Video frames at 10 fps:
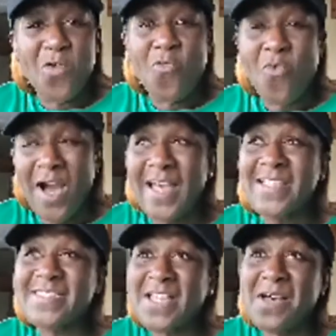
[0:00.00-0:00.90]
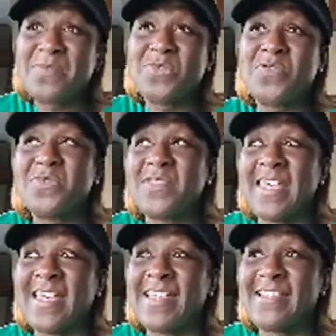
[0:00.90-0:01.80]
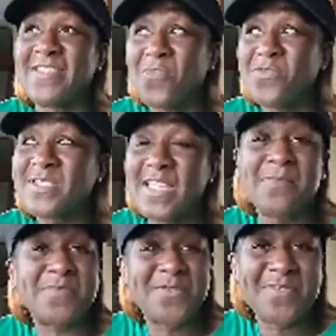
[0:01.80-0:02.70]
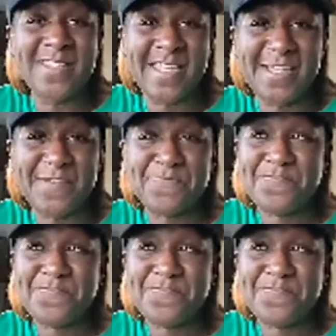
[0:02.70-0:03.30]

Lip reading: Why stop doing that? Don't stop doing that.